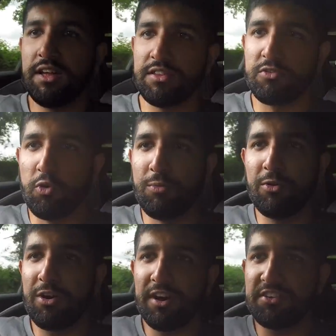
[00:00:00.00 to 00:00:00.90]
The normal
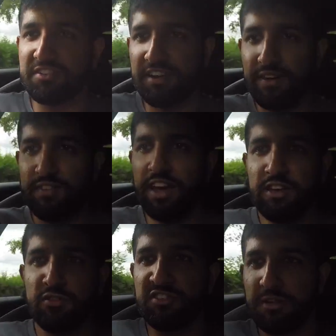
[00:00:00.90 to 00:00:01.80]
car doesn't have that, it
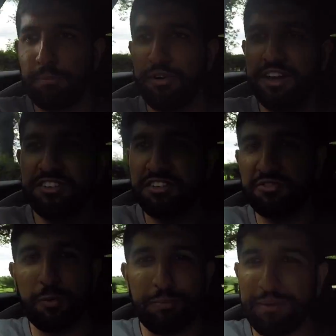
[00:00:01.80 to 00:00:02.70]
uses the brakes to
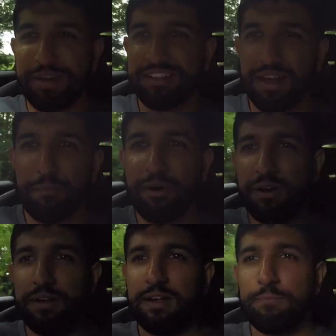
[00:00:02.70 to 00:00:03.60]
sort of mimic that, but
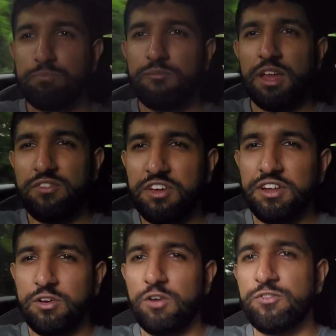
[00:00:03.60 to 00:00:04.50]
if you're going
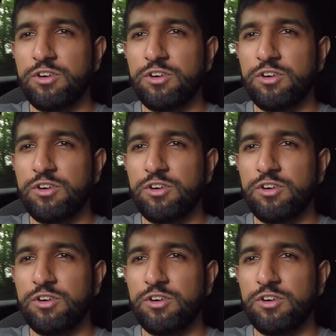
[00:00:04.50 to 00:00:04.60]
to go for